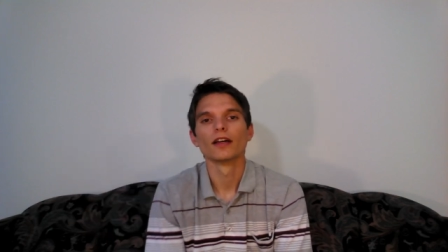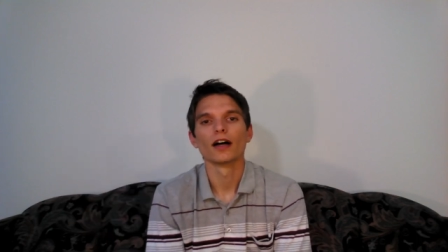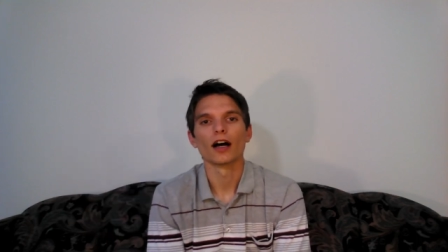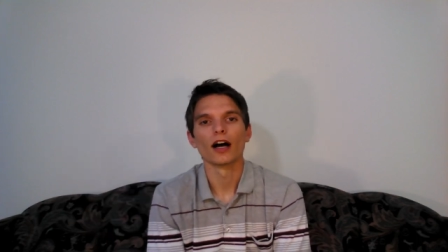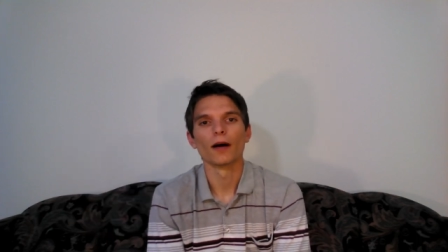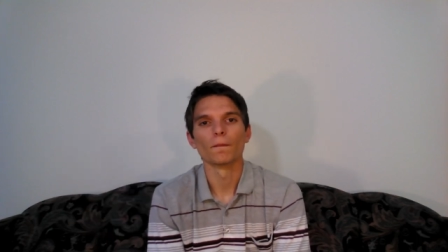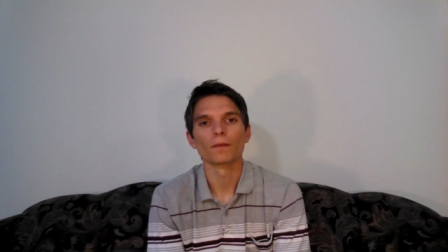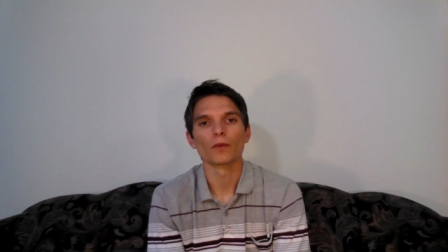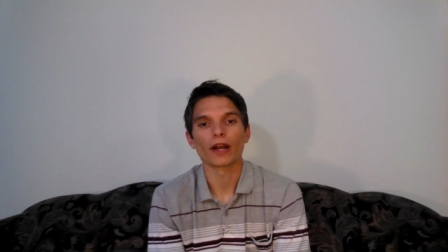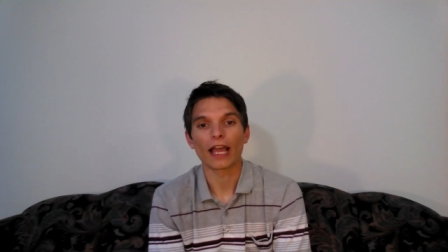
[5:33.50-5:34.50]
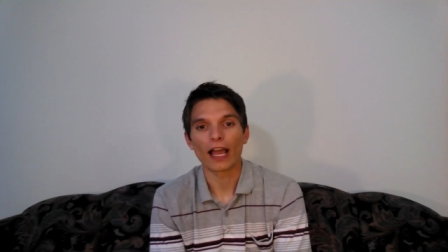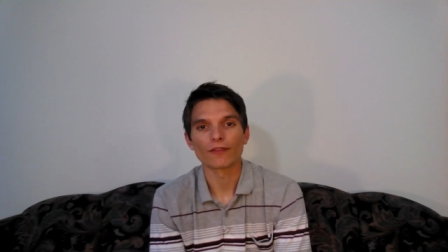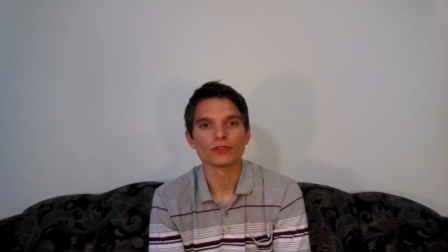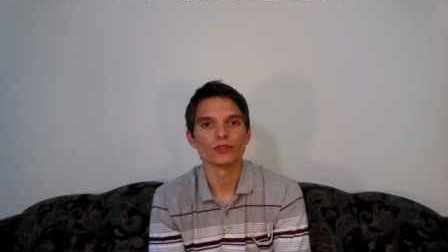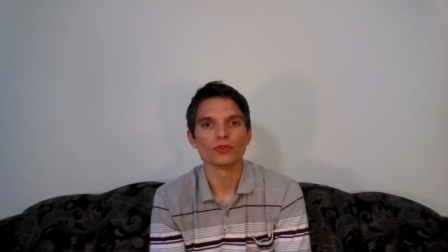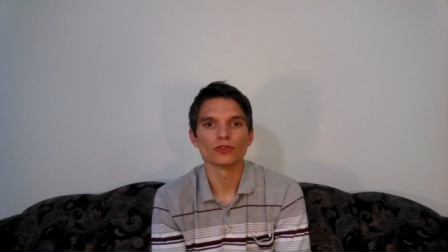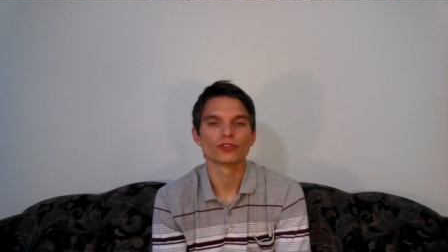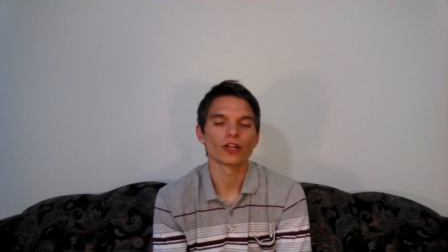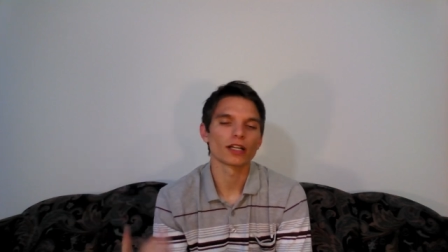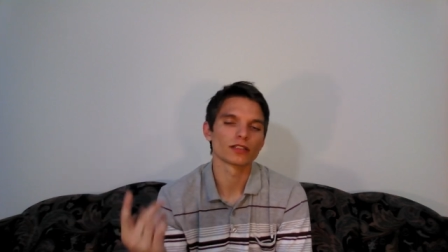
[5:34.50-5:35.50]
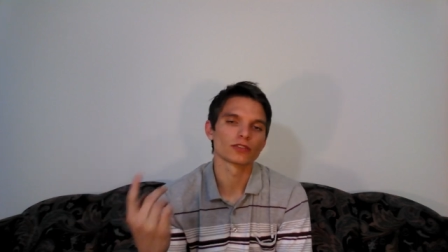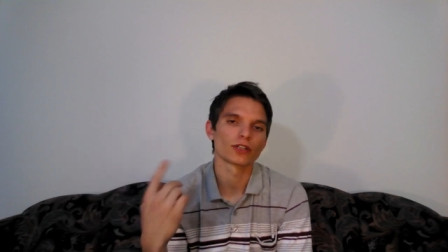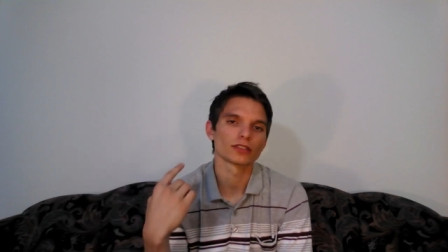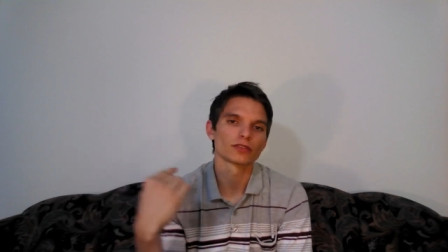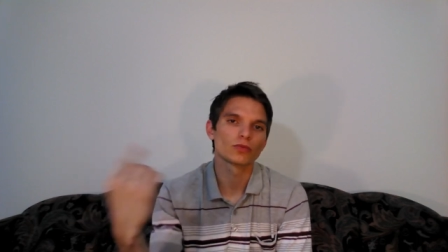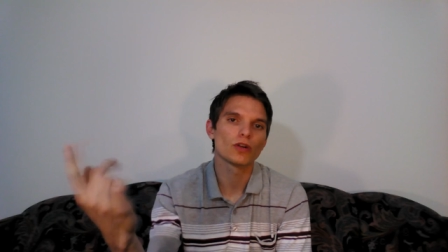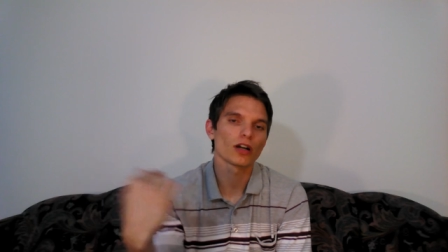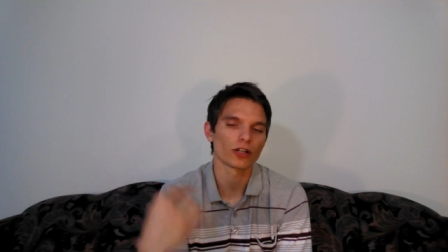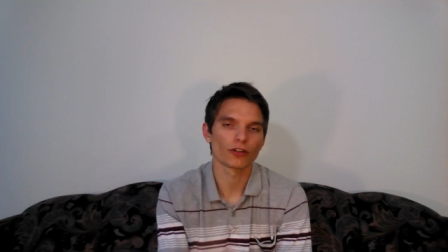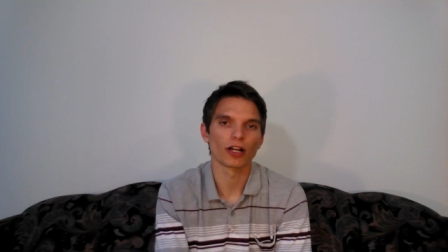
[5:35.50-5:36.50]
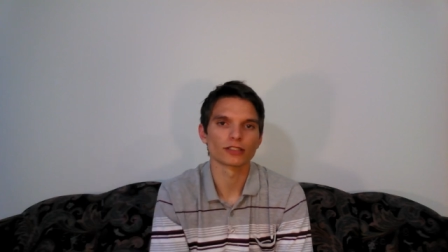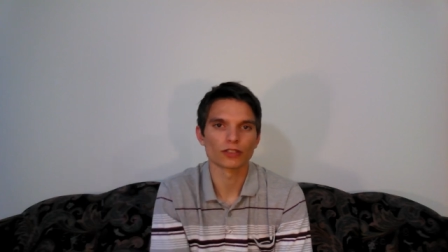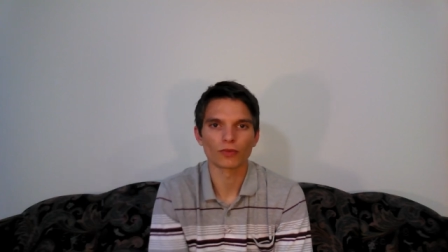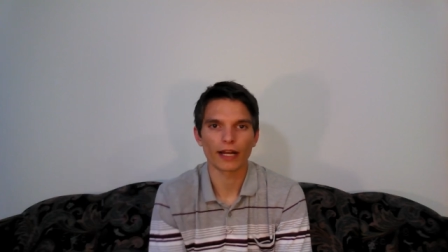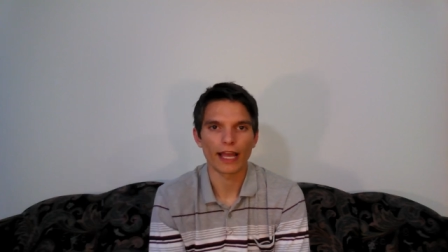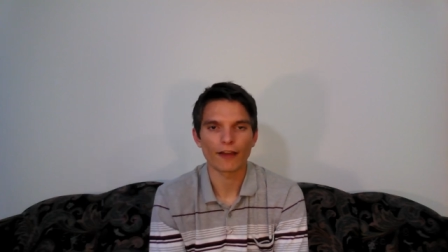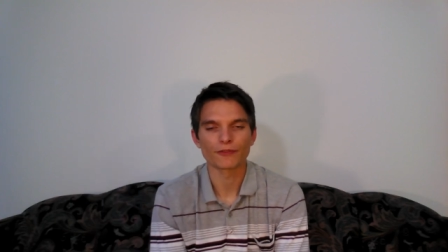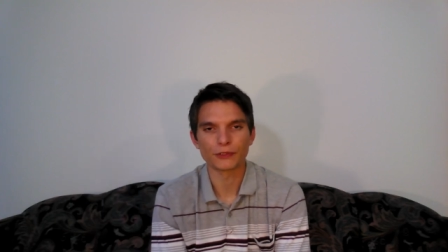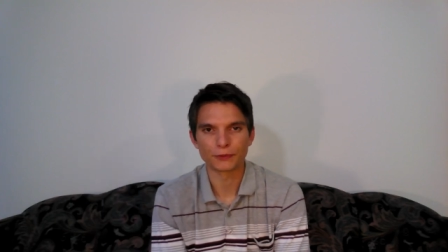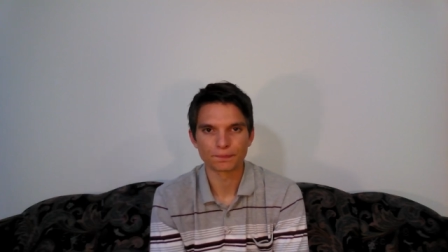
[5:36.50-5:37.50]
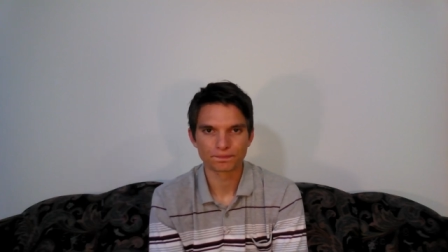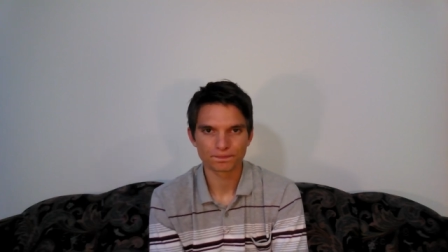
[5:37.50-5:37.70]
um, when I have to, the, drive, the trust to walk across it when I have to.